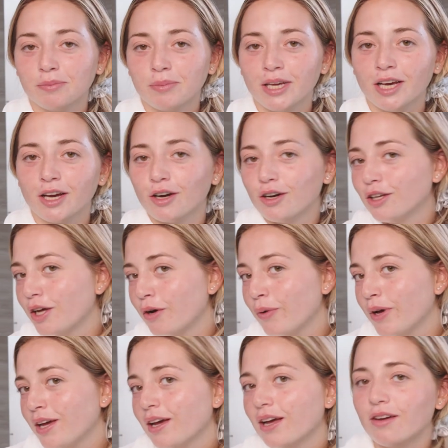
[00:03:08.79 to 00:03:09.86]
me
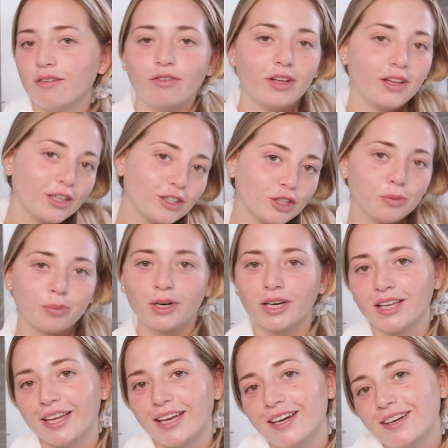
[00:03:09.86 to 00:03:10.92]
glowing and feeling super
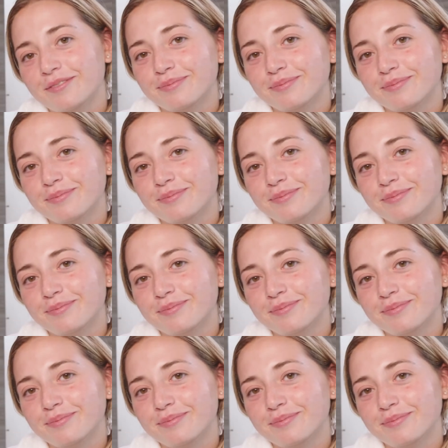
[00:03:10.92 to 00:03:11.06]
clean.